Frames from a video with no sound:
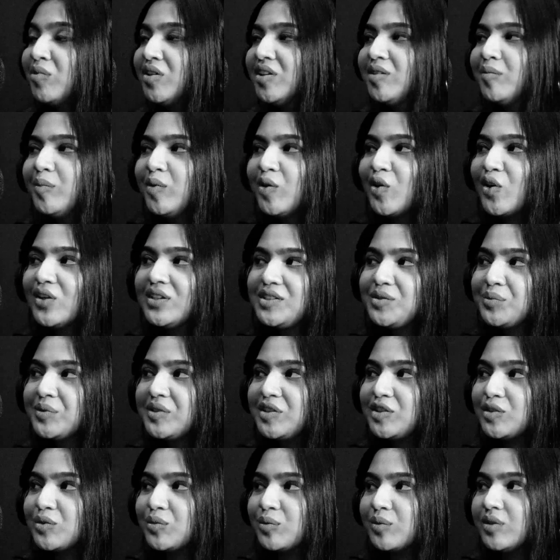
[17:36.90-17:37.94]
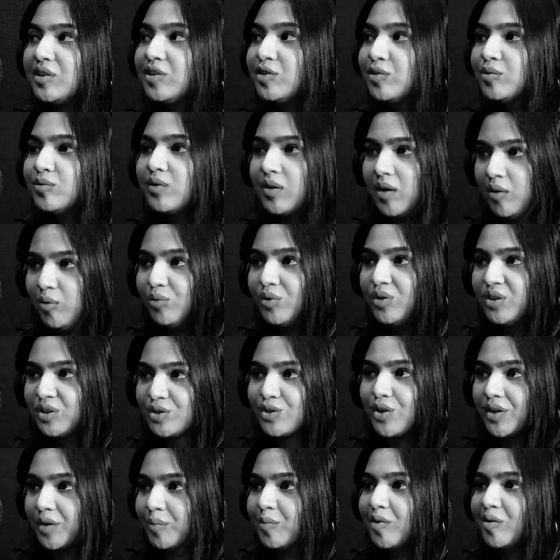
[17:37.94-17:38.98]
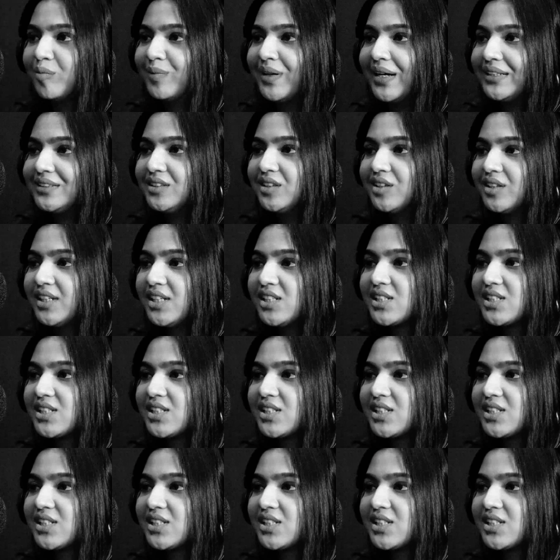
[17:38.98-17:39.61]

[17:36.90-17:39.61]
I'm gonna be honest with you. You know how we were talking about Bad Girl